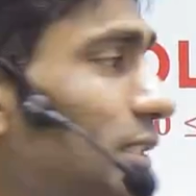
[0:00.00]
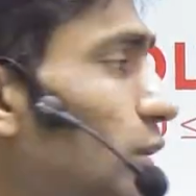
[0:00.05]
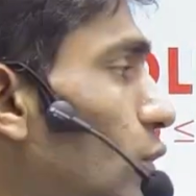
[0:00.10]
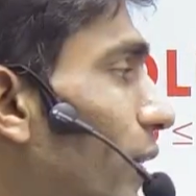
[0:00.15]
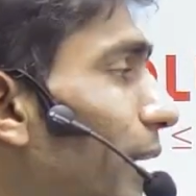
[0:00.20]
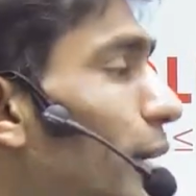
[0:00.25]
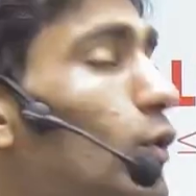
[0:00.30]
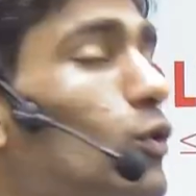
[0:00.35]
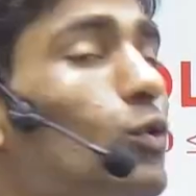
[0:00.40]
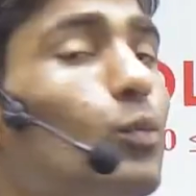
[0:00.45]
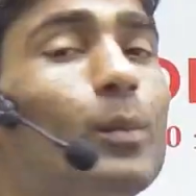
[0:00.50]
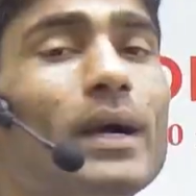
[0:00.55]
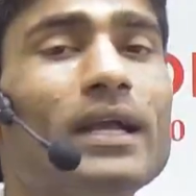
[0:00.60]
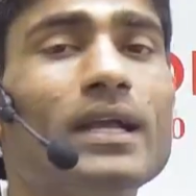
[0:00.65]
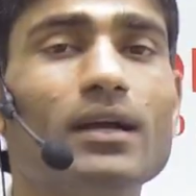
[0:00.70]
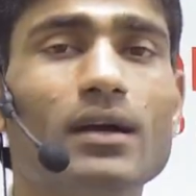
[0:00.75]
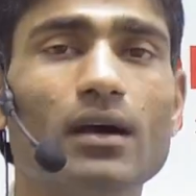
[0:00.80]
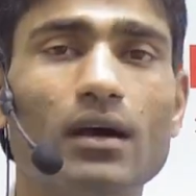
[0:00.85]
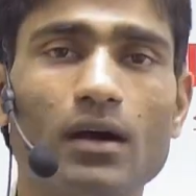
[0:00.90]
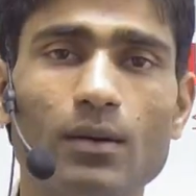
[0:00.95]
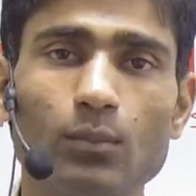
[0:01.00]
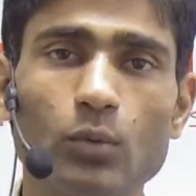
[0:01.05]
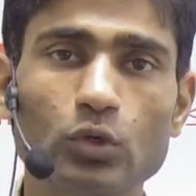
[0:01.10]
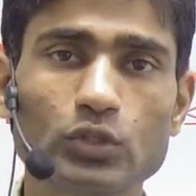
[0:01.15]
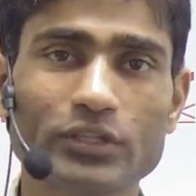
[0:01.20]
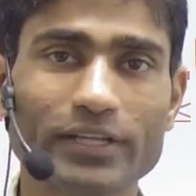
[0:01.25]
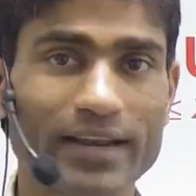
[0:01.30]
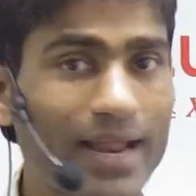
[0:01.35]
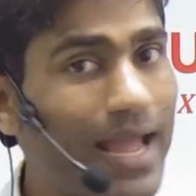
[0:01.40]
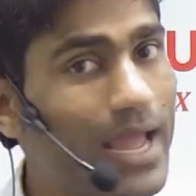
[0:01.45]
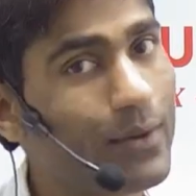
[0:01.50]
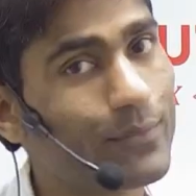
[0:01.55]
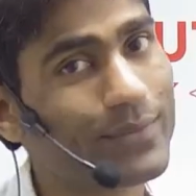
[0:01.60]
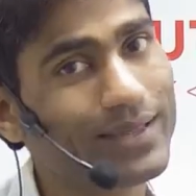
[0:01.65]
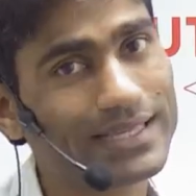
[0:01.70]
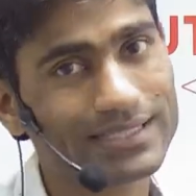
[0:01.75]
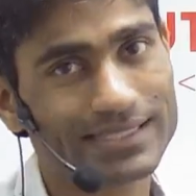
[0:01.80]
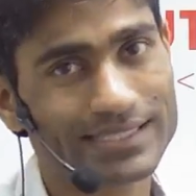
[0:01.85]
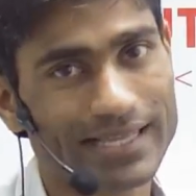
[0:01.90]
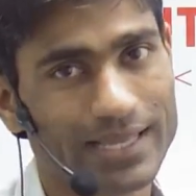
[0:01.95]
and 2 pi both are
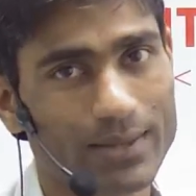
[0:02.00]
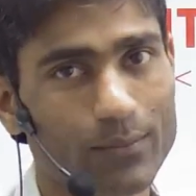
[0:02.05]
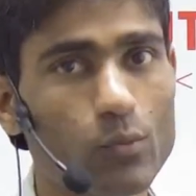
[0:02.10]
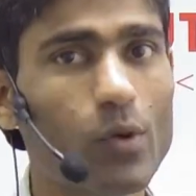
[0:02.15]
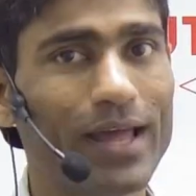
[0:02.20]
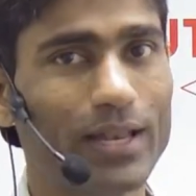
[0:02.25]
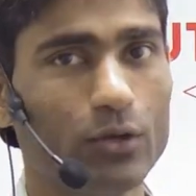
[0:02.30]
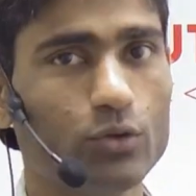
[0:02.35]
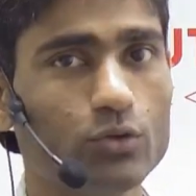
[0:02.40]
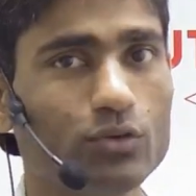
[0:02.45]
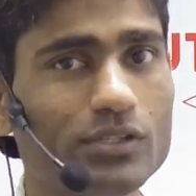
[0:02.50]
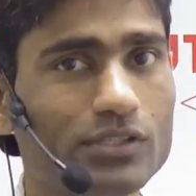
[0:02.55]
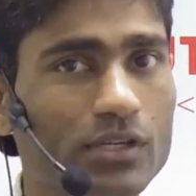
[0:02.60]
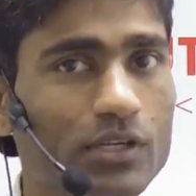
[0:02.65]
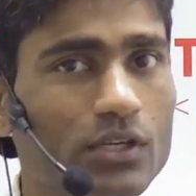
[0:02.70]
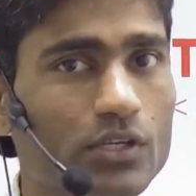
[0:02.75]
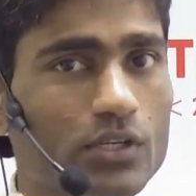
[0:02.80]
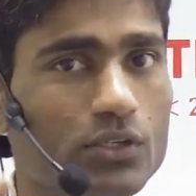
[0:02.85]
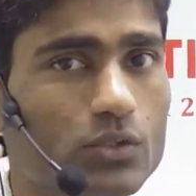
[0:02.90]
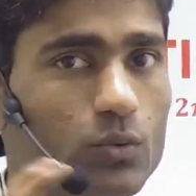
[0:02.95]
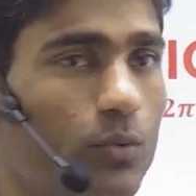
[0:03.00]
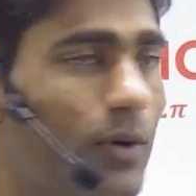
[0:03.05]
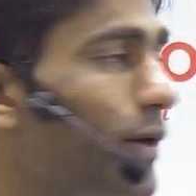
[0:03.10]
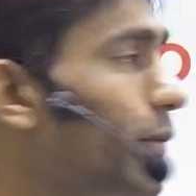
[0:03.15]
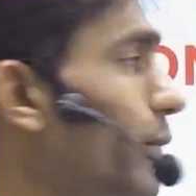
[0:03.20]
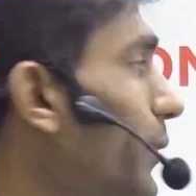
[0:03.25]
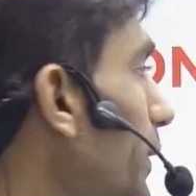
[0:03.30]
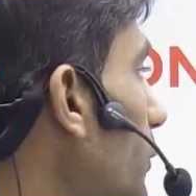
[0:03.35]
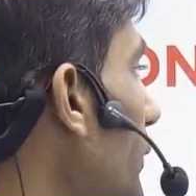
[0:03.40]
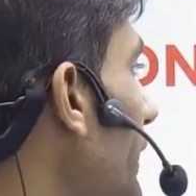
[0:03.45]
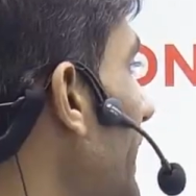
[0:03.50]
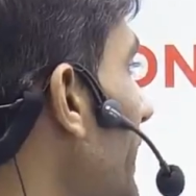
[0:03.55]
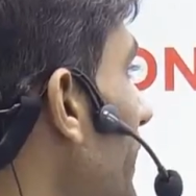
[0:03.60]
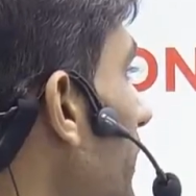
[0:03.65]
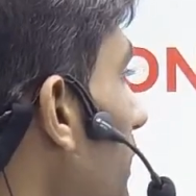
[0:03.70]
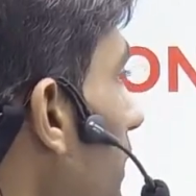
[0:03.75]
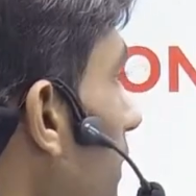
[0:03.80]
having same values. So what do we do here?